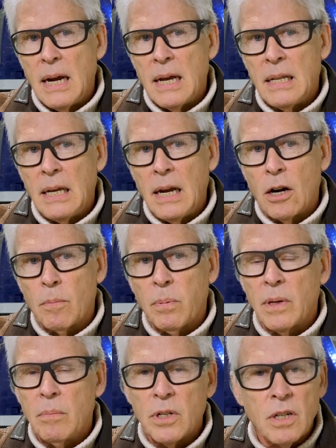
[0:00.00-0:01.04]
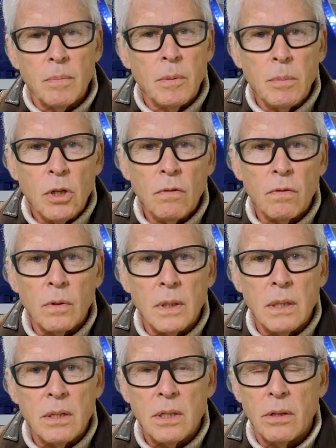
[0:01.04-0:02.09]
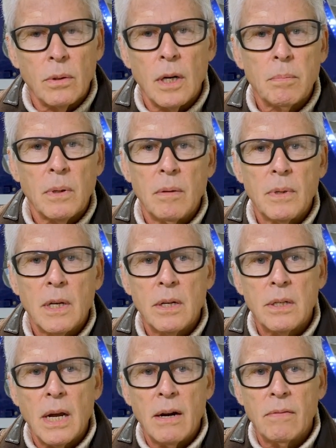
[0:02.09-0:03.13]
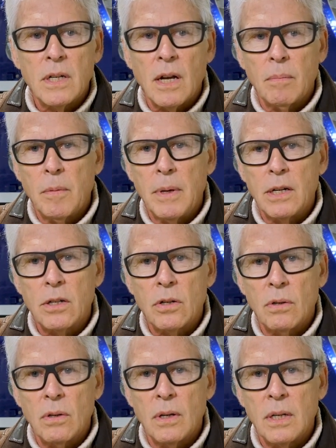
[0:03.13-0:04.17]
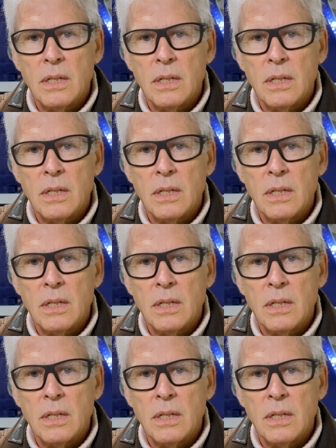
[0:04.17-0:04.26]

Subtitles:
and the airplane must have been maneuvering this other airplane because every time I made a turn,